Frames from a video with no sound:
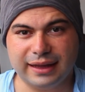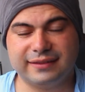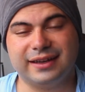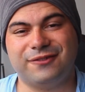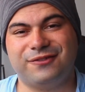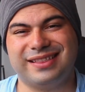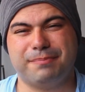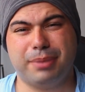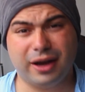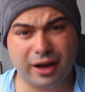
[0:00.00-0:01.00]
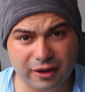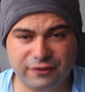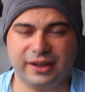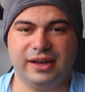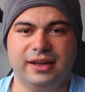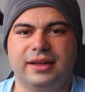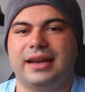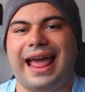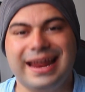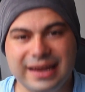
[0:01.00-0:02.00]
is that it fits perfectly
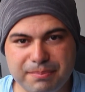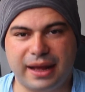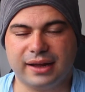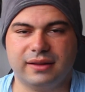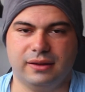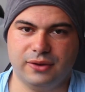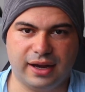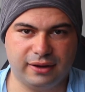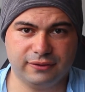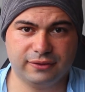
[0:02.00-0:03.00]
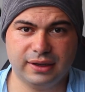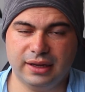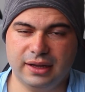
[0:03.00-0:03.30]
in any bag that you have.